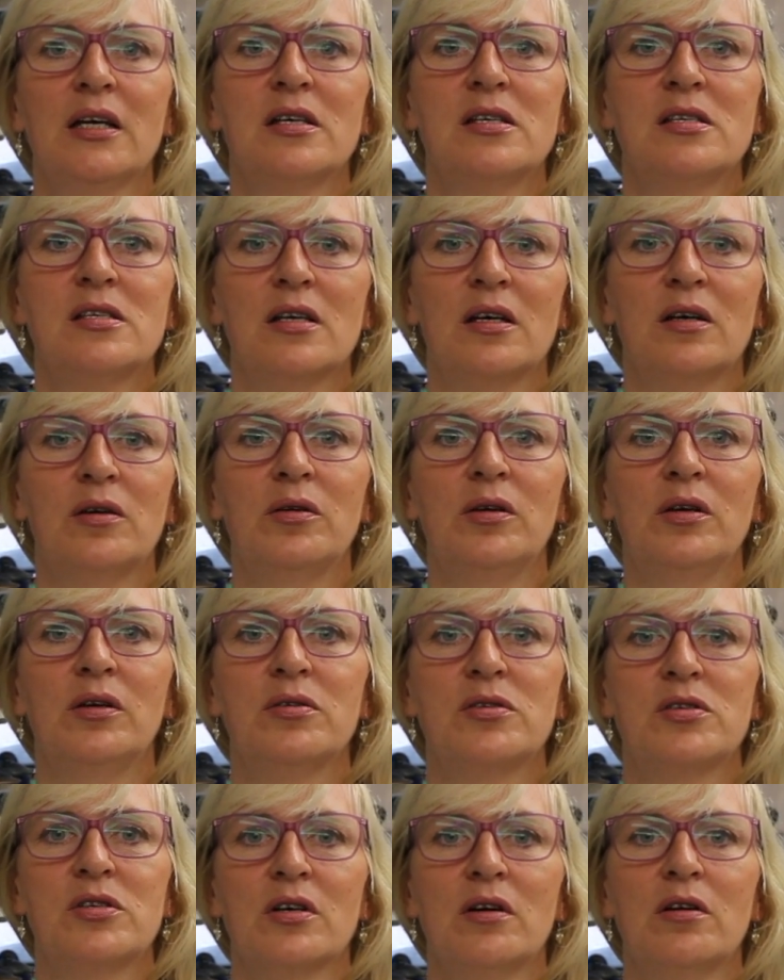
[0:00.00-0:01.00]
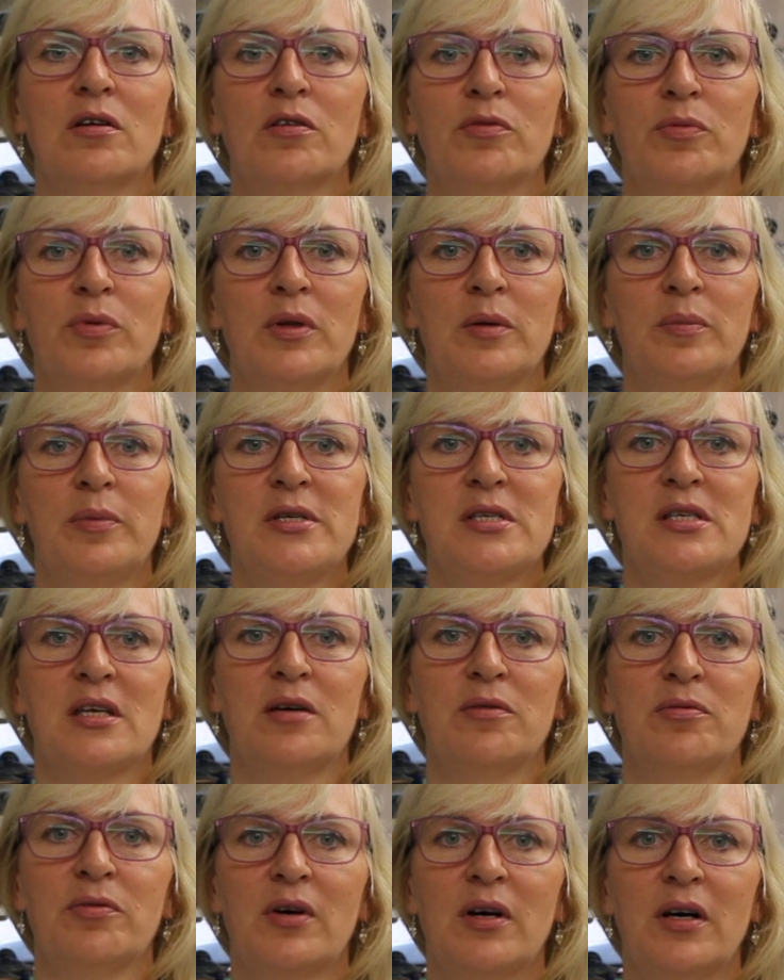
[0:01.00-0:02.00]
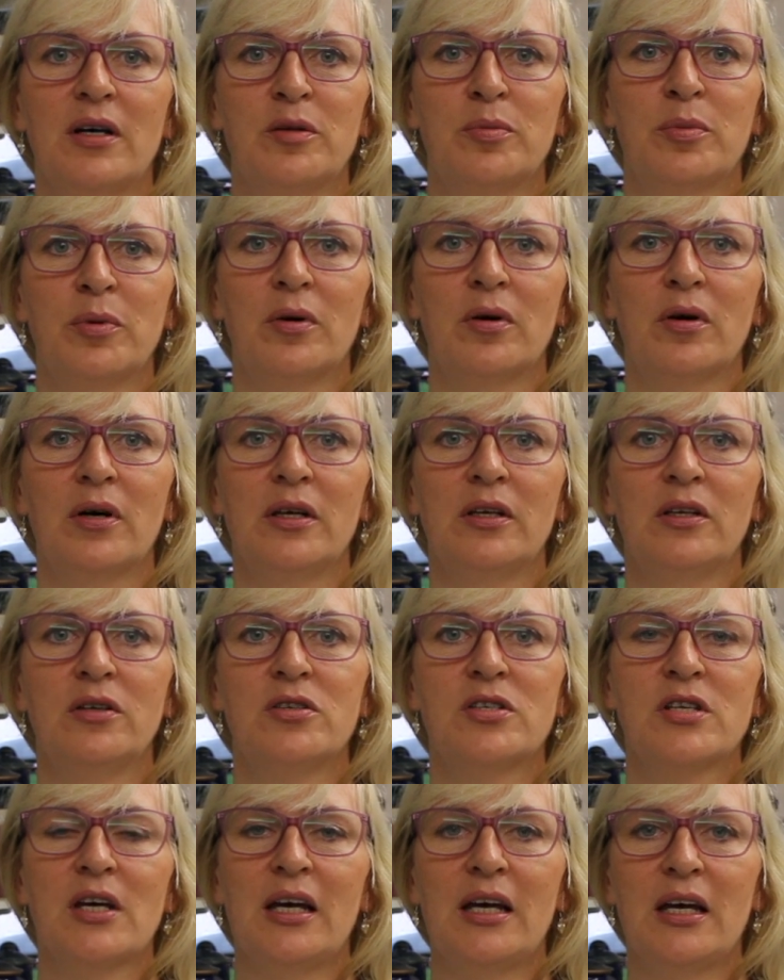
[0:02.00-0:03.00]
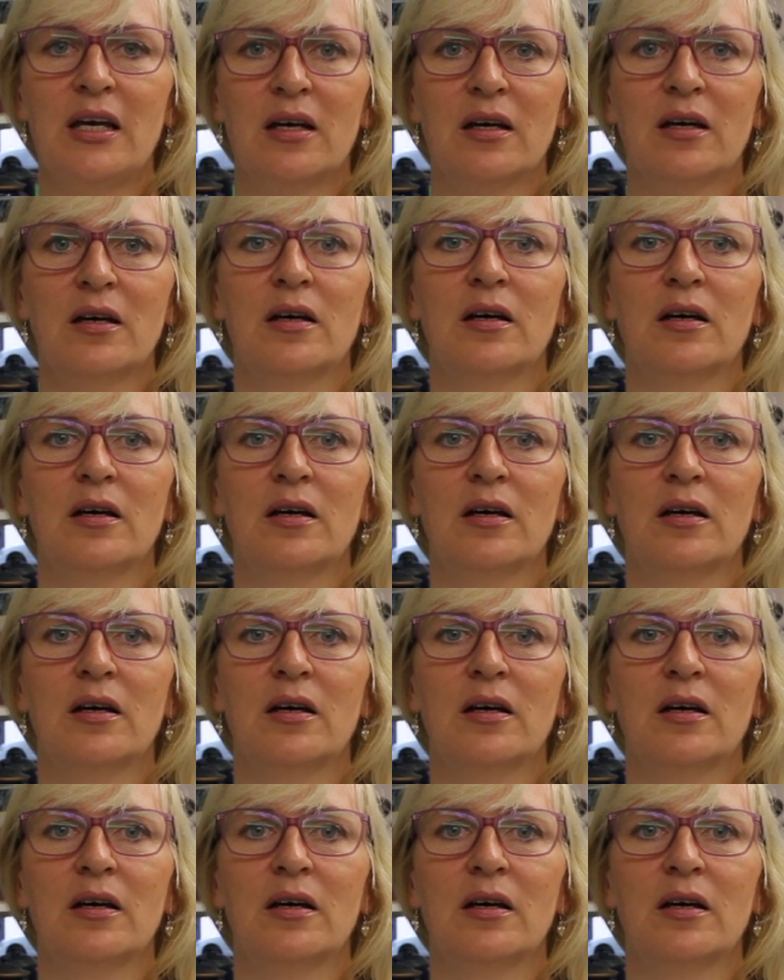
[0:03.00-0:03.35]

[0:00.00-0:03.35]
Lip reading: So you start off with a biscuit fired pot and you take